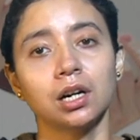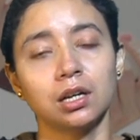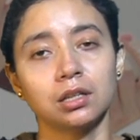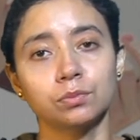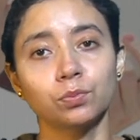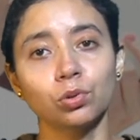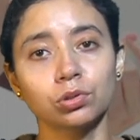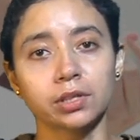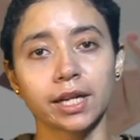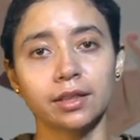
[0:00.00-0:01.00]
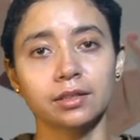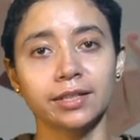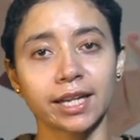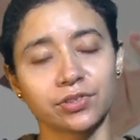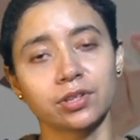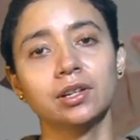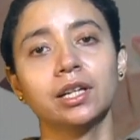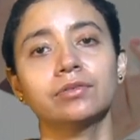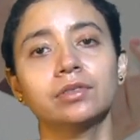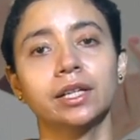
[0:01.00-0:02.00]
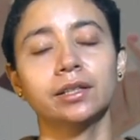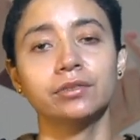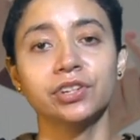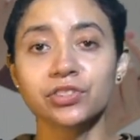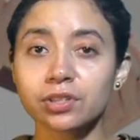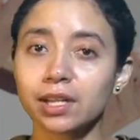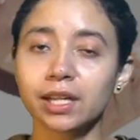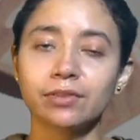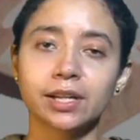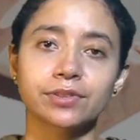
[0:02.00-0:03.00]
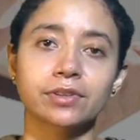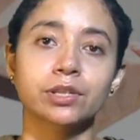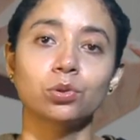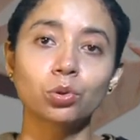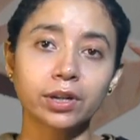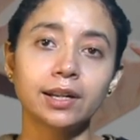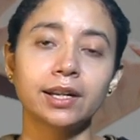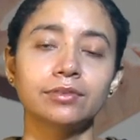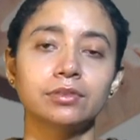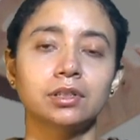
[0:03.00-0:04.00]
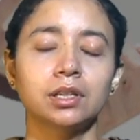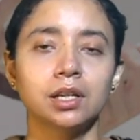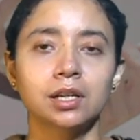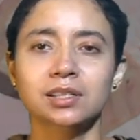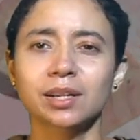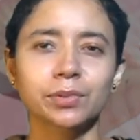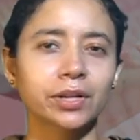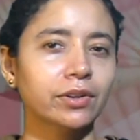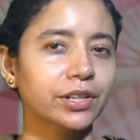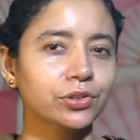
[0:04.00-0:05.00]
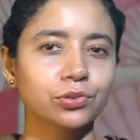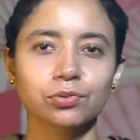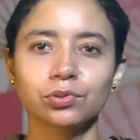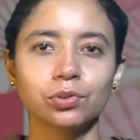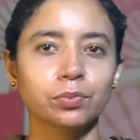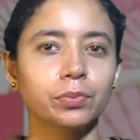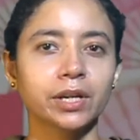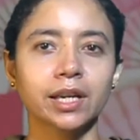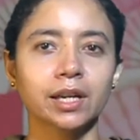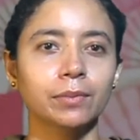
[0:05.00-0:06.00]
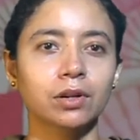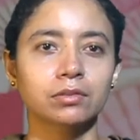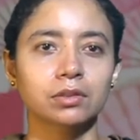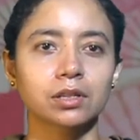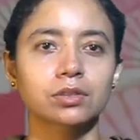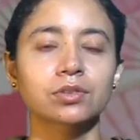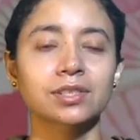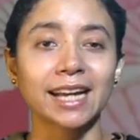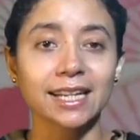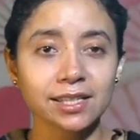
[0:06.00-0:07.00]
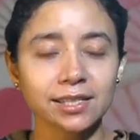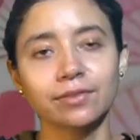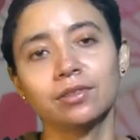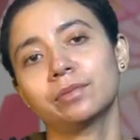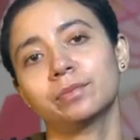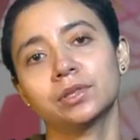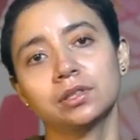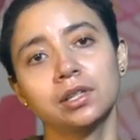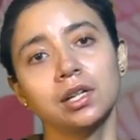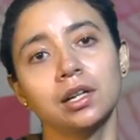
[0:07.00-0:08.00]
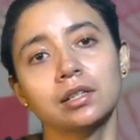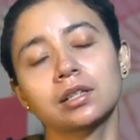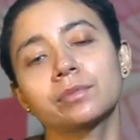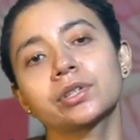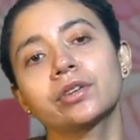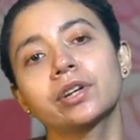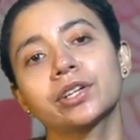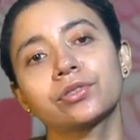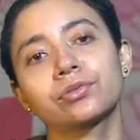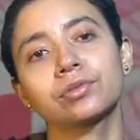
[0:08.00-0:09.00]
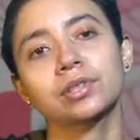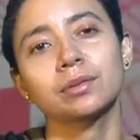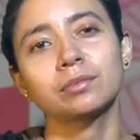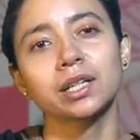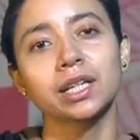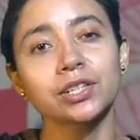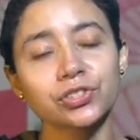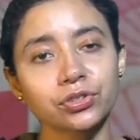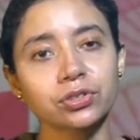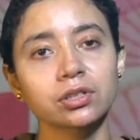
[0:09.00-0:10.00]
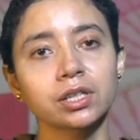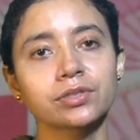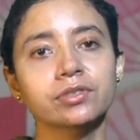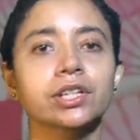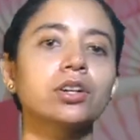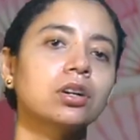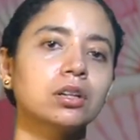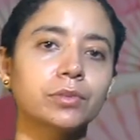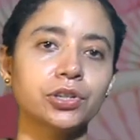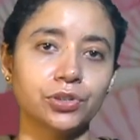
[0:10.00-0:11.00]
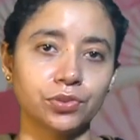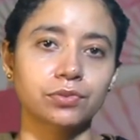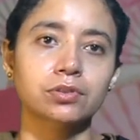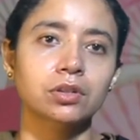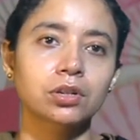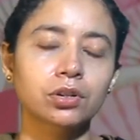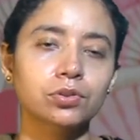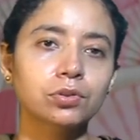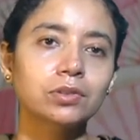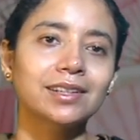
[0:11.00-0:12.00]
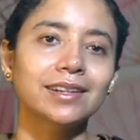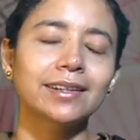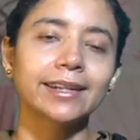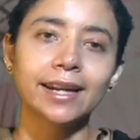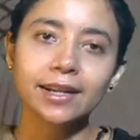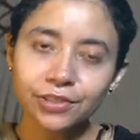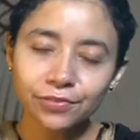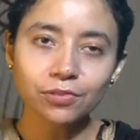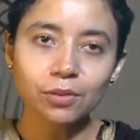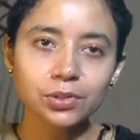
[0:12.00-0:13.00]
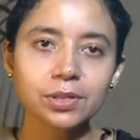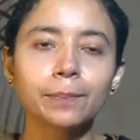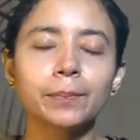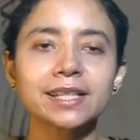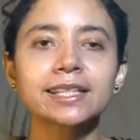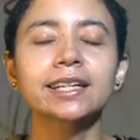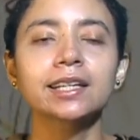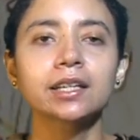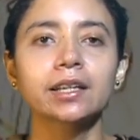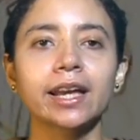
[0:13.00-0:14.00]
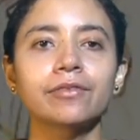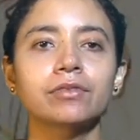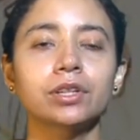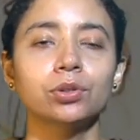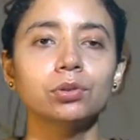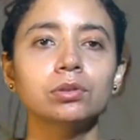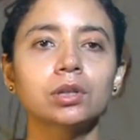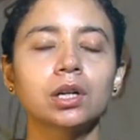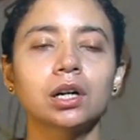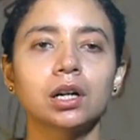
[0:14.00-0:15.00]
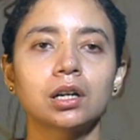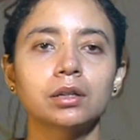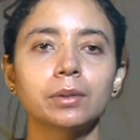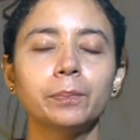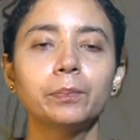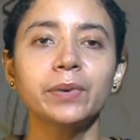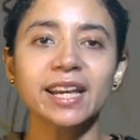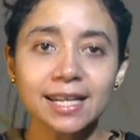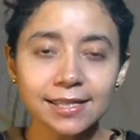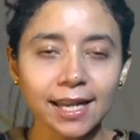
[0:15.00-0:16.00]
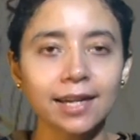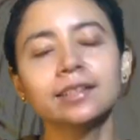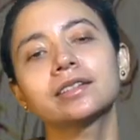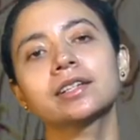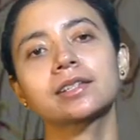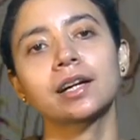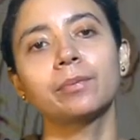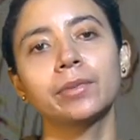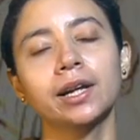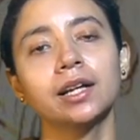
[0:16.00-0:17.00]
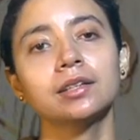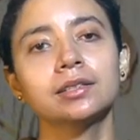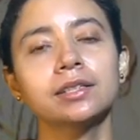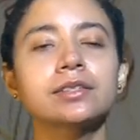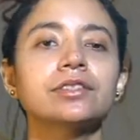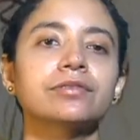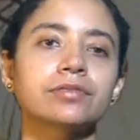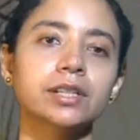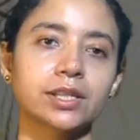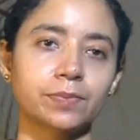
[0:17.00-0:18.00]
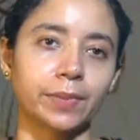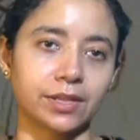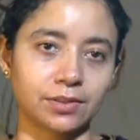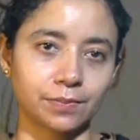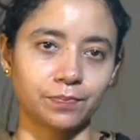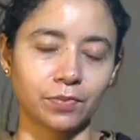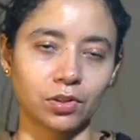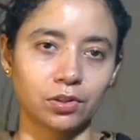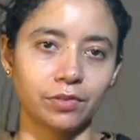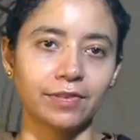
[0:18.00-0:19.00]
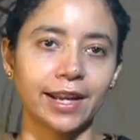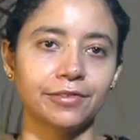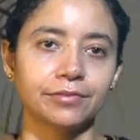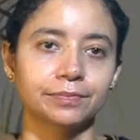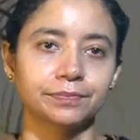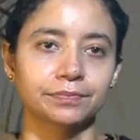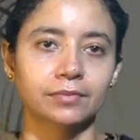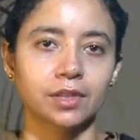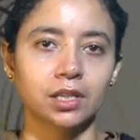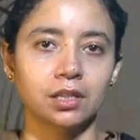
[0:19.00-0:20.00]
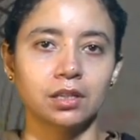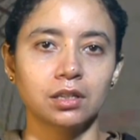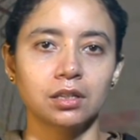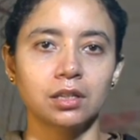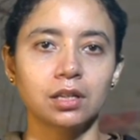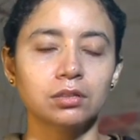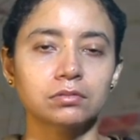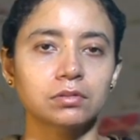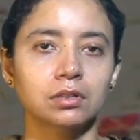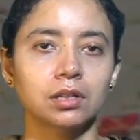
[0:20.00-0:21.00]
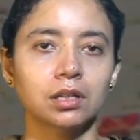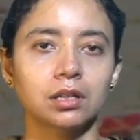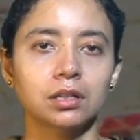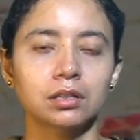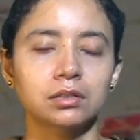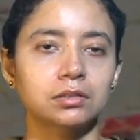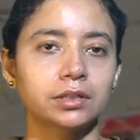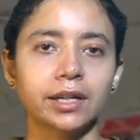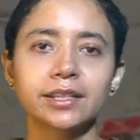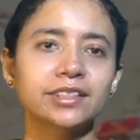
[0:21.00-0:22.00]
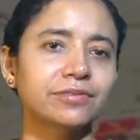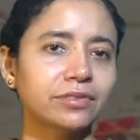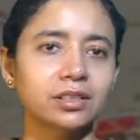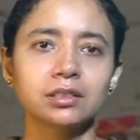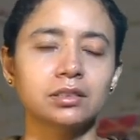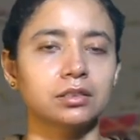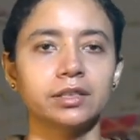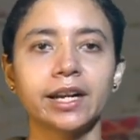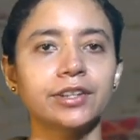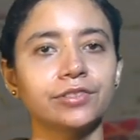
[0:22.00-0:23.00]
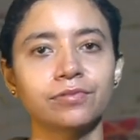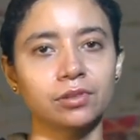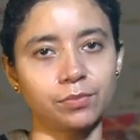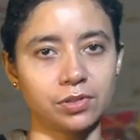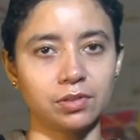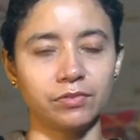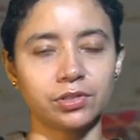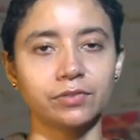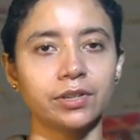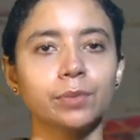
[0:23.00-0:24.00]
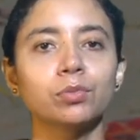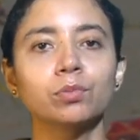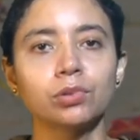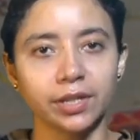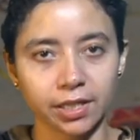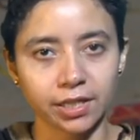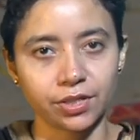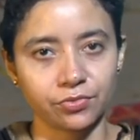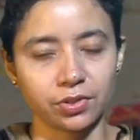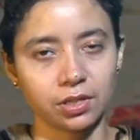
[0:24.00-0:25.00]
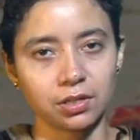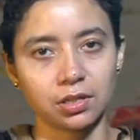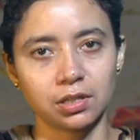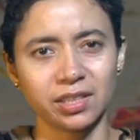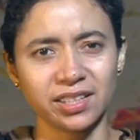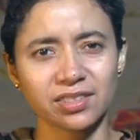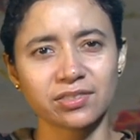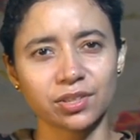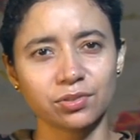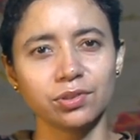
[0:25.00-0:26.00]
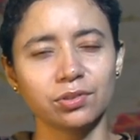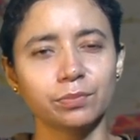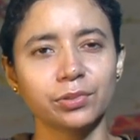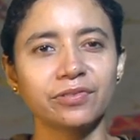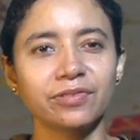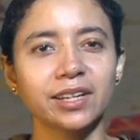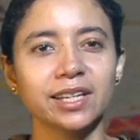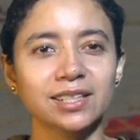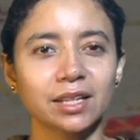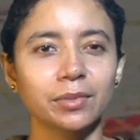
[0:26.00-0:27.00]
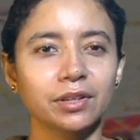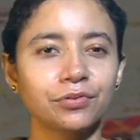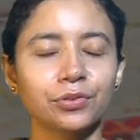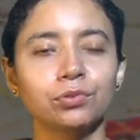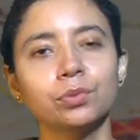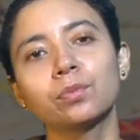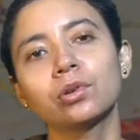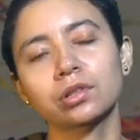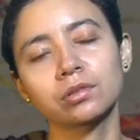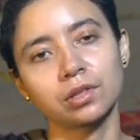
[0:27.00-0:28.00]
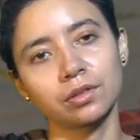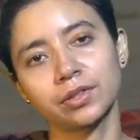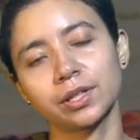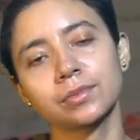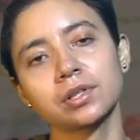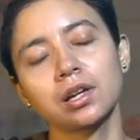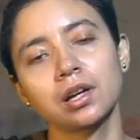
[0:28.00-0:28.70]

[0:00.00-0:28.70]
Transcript: uh, both at the national level, at the regional level, as well as the local level. Something related to you know bringing about a societal development, something related to some cultural as well as economy issues. So narrative forms basically and you know uh, brings under its umbrella these different aspects of life. Now there are different narrative forms which are very popular in the country. Uh, let us try to you know briefly examine a few important one of them.